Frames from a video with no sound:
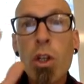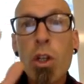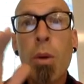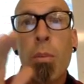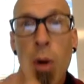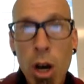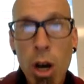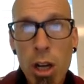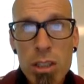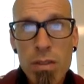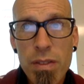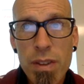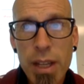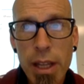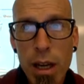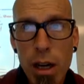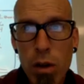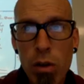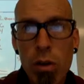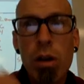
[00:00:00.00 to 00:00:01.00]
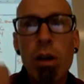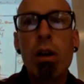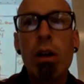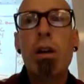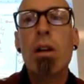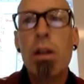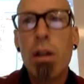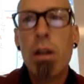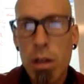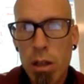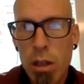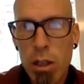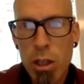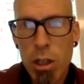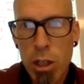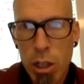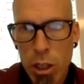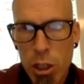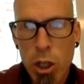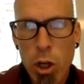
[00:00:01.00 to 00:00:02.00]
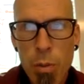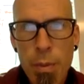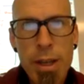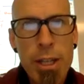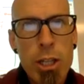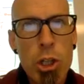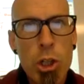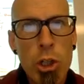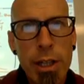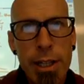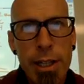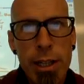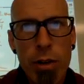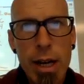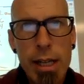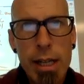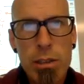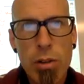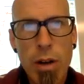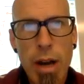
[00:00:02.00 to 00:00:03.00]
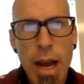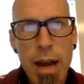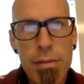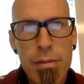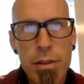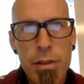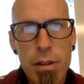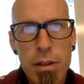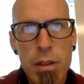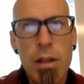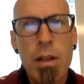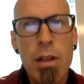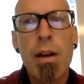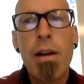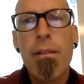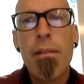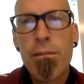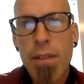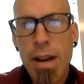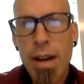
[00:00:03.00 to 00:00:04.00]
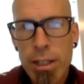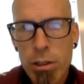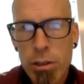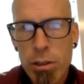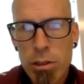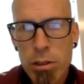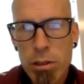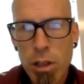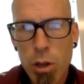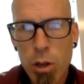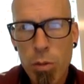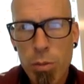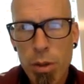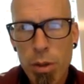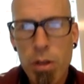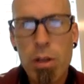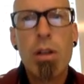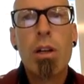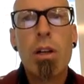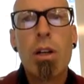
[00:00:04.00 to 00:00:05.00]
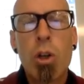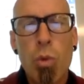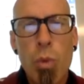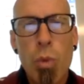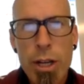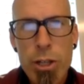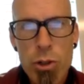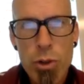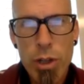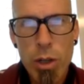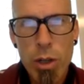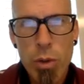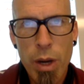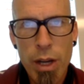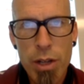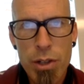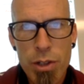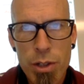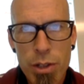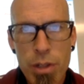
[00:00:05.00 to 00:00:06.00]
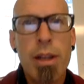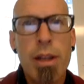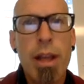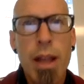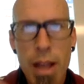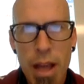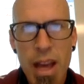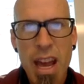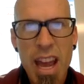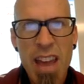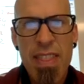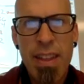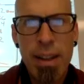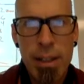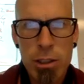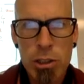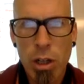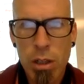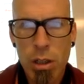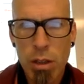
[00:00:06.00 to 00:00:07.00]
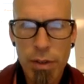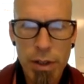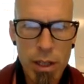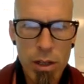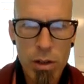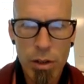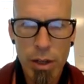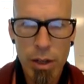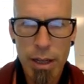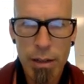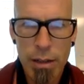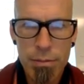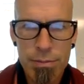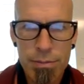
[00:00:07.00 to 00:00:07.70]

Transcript: Pause the video, go make your linearized graph, find your slope, write your equation, and then start the video again.